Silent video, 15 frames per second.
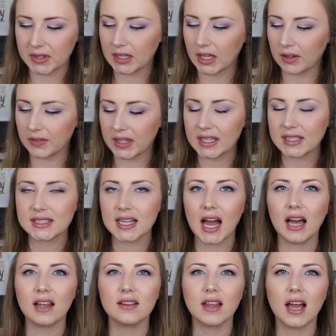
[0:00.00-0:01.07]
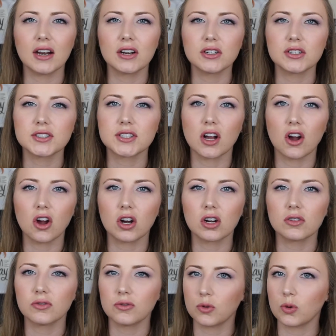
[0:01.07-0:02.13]
now these highlighters
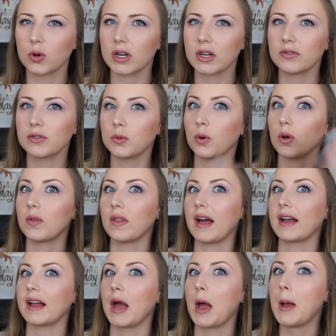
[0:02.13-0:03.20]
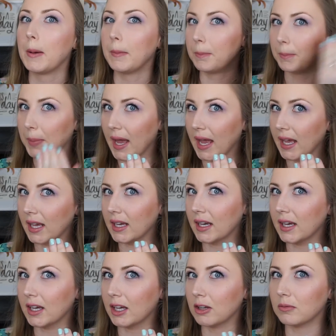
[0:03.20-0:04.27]
aren't for if you want like
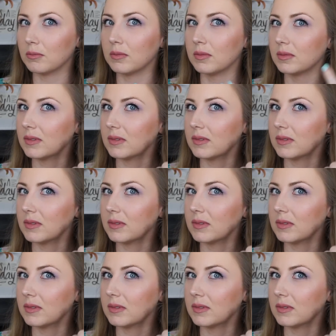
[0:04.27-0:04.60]
bam,